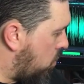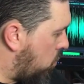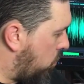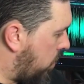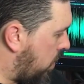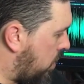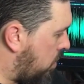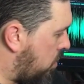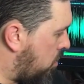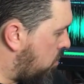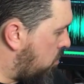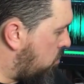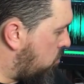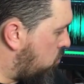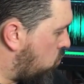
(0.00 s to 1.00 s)

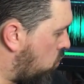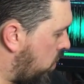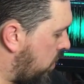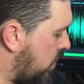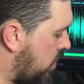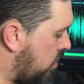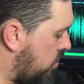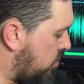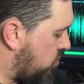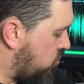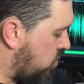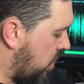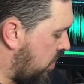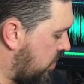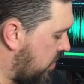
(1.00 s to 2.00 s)
Although Windows
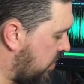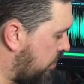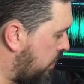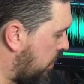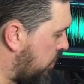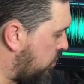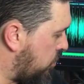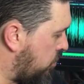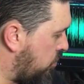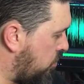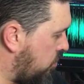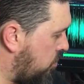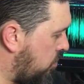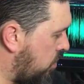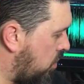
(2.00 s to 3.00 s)
rates about
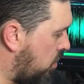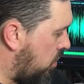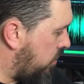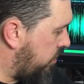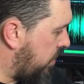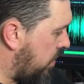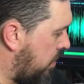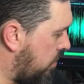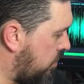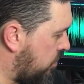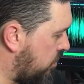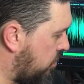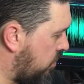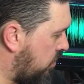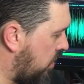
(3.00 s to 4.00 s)
two and a half
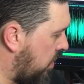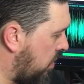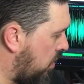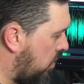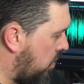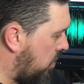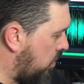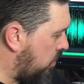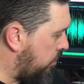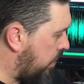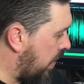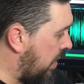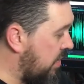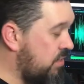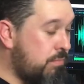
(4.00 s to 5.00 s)
hours on
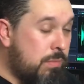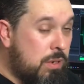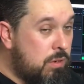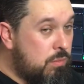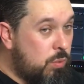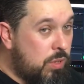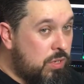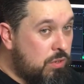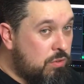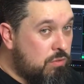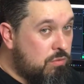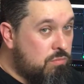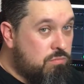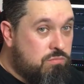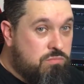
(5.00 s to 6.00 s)
balance mode when
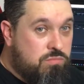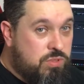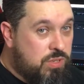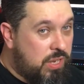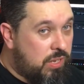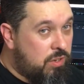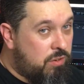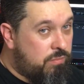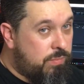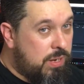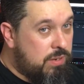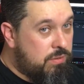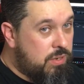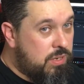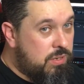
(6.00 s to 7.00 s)
you take it off
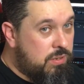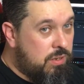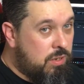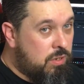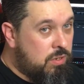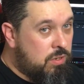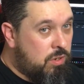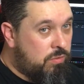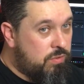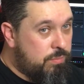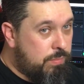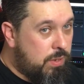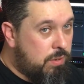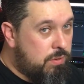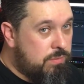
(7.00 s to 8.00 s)
battery, uh, off the
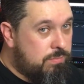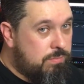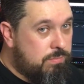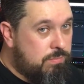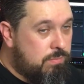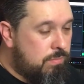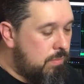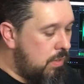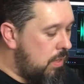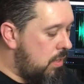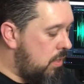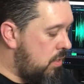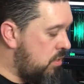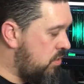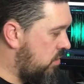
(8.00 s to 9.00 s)
power.
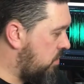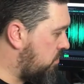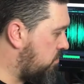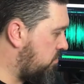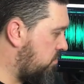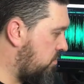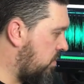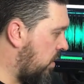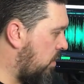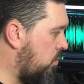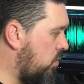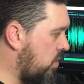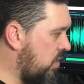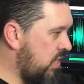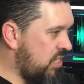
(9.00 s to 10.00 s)
So I
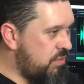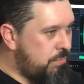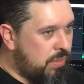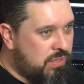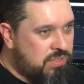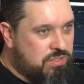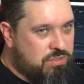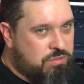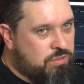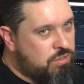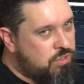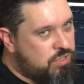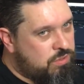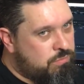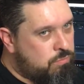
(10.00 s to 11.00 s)
wouldn't expect to
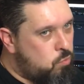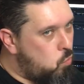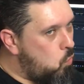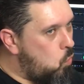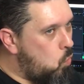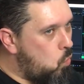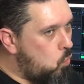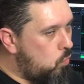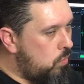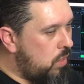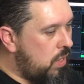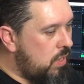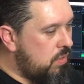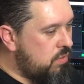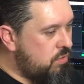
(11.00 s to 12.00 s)
use it more
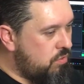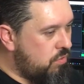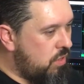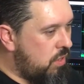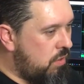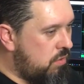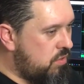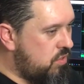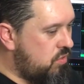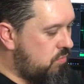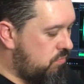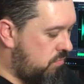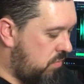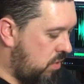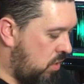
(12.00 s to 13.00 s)
than two hours
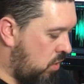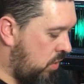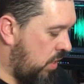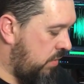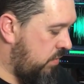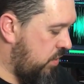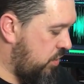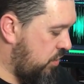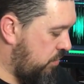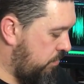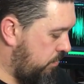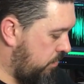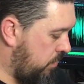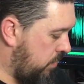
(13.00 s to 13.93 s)
on average.